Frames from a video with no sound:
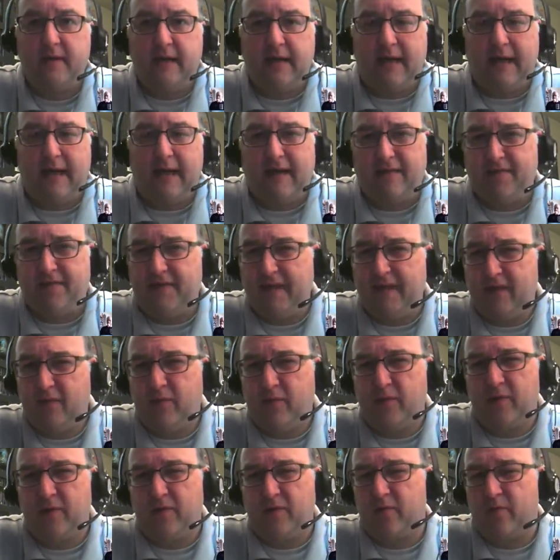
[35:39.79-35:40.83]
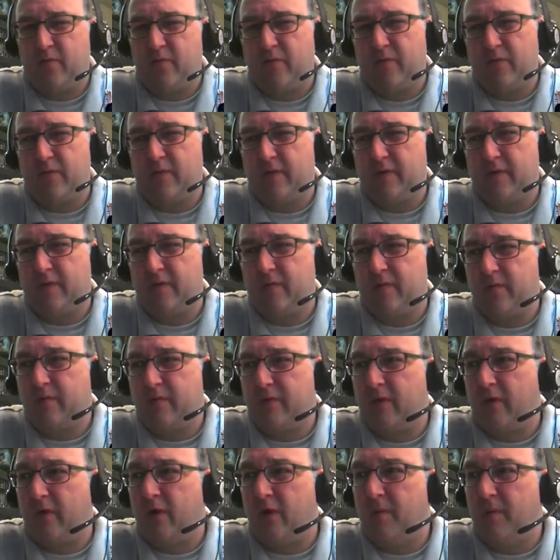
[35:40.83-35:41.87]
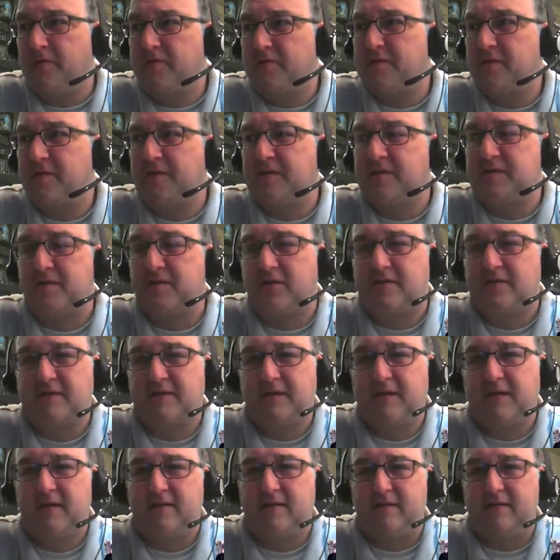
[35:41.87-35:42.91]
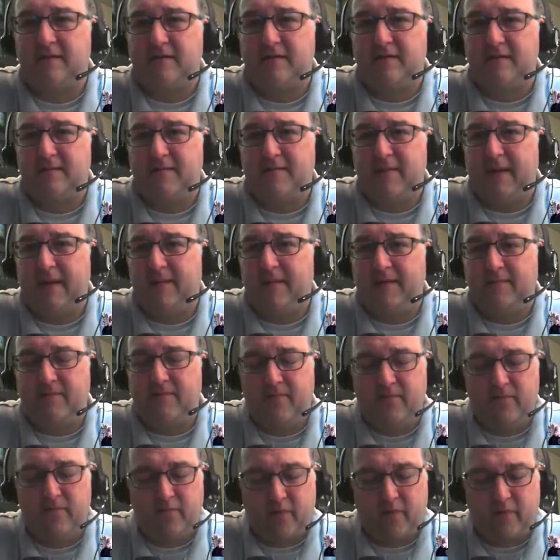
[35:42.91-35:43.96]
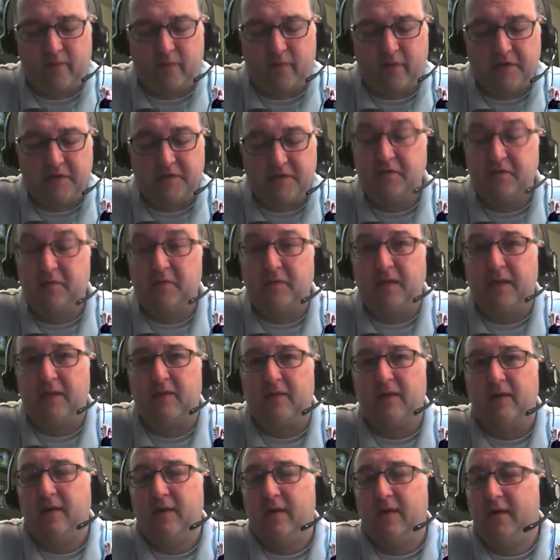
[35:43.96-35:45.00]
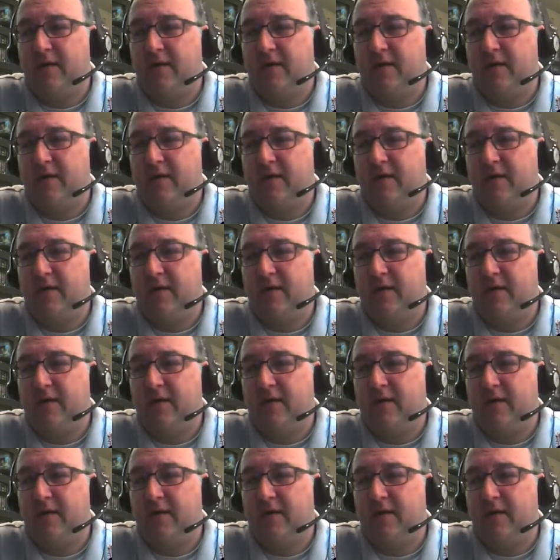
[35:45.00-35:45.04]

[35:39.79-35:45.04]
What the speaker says: and I think we're almost going to start seeing it maybe pretty soon here.